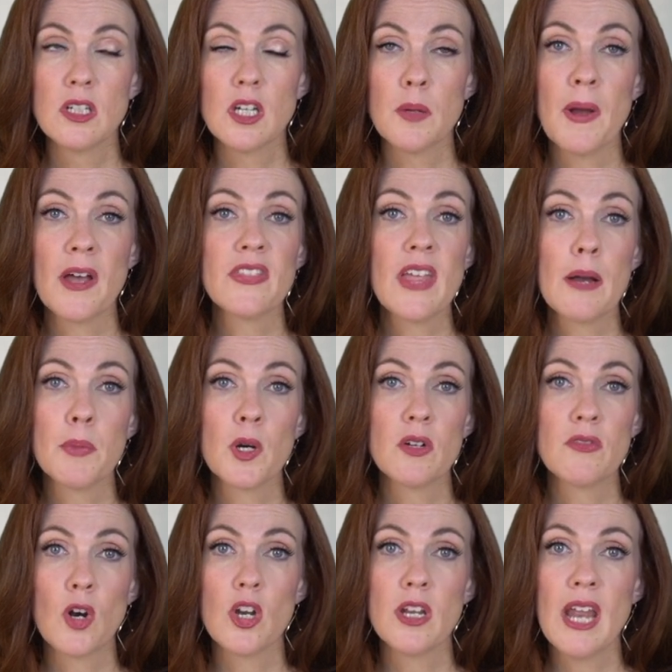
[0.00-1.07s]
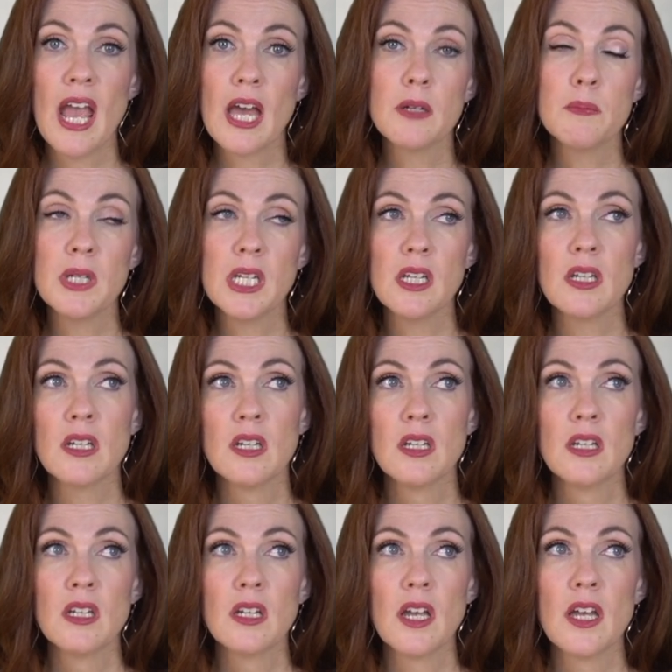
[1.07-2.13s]
about that part of our anatomy
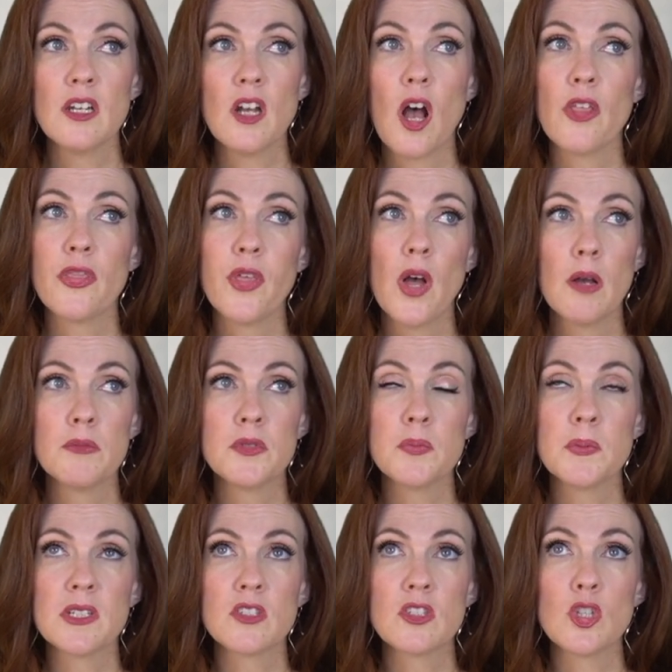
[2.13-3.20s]
and not thumbs because